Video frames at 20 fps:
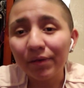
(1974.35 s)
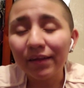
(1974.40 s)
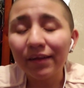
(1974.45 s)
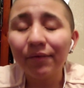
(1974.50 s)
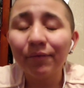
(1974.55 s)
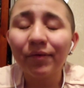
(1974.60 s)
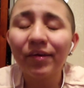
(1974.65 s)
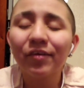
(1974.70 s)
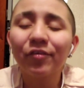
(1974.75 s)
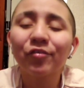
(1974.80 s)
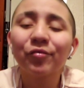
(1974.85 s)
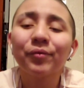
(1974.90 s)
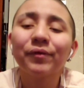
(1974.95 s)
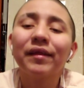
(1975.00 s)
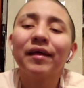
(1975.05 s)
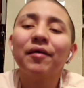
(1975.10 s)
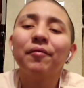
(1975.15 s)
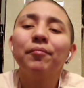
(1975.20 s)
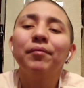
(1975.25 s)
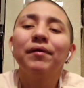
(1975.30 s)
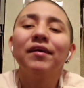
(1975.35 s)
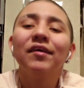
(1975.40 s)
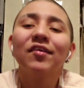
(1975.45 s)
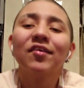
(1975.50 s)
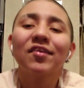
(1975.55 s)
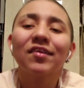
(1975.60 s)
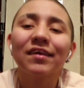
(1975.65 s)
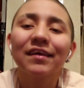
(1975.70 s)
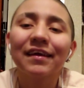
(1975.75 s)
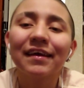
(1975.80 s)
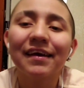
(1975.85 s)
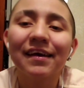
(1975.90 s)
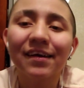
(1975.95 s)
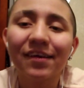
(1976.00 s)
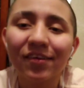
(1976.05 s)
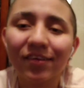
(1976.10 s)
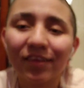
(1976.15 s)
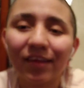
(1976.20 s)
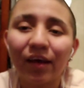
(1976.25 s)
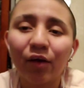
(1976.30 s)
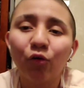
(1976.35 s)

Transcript: But anyways, with that being said, guys,